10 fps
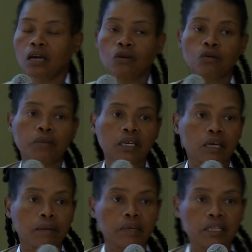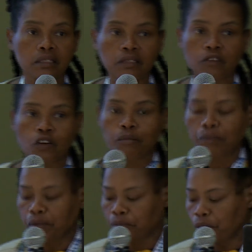human capital
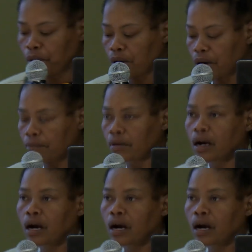development program